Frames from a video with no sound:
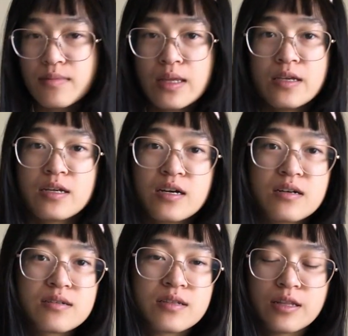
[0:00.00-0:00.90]
And yeah,
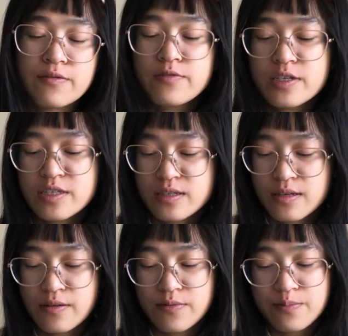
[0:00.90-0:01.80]
love this
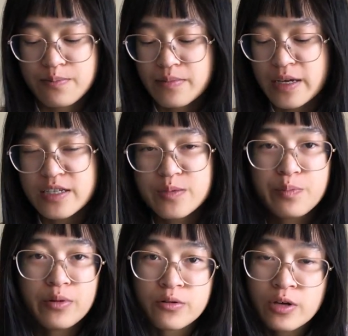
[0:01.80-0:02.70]
nice
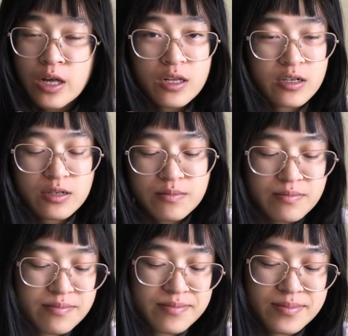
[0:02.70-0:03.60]
blue color
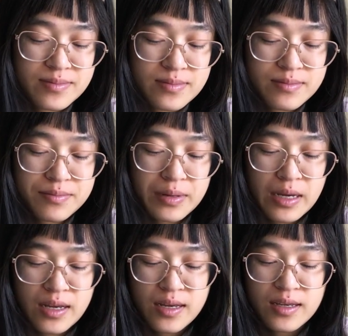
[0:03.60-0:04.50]
by
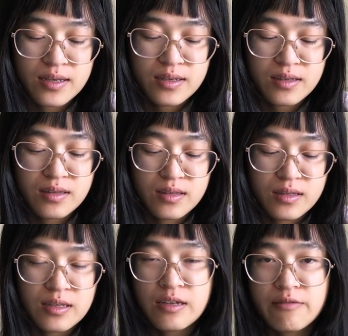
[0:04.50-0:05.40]

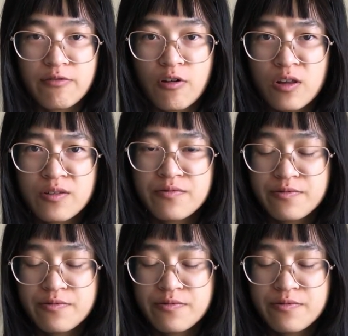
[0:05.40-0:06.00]
Knitting for Olive.